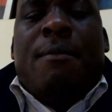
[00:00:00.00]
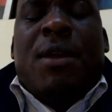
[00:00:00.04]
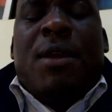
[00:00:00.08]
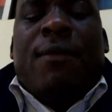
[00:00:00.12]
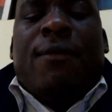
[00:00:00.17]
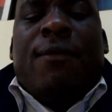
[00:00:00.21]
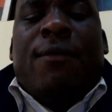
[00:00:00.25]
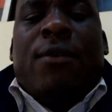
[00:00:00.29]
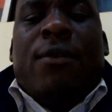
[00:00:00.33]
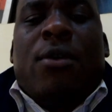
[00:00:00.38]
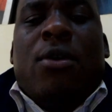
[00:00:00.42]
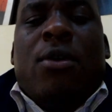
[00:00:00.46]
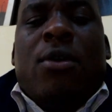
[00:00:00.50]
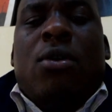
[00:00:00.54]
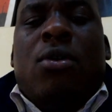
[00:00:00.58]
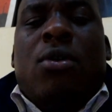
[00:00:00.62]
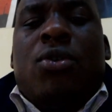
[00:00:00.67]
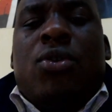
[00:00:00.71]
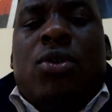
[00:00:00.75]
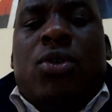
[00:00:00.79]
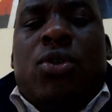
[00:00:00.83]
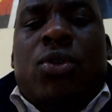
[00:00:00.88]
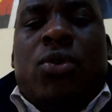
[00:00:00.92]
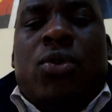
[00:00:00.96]
before
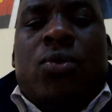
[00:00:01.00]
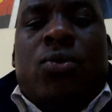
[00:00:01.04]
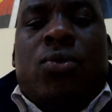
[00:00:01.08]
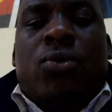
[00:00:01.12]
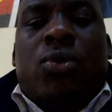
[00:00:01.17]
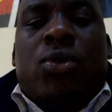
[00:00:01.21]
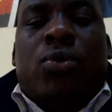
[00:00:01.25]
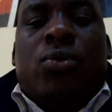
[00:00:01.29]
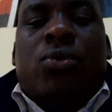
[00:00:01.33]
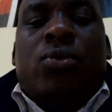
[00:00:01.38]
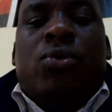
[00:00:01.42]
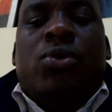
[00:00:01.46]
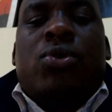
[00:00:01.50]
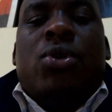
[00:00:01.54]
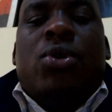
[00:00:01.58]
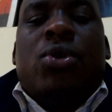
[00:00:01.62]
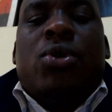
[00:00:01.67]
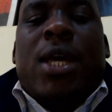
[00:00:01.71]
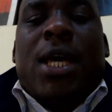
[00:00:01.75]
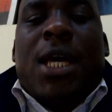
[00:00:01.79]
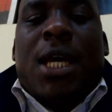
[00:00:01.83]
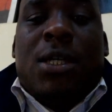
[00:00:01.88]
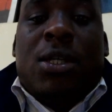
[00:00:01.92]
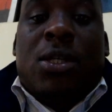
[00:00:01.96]
you do
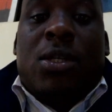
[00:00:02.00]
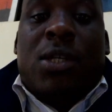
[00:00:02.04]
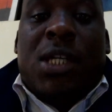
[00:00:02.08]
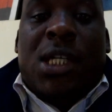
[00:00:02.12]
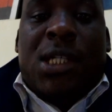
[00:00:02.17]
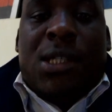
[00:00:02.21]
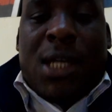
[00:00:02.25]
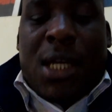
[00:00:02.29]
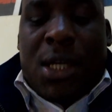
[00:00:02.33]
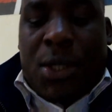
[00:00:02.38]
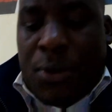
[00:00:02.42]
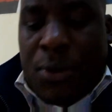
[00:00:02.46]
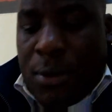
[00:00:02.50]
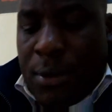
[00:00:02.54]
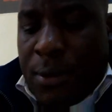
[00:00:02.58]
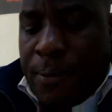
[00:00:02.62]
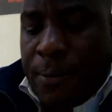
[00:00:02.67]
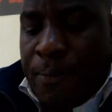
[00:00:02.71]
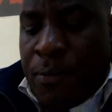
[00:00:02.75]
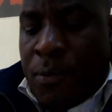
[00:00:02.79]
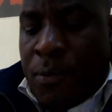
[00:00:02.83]
any transaction.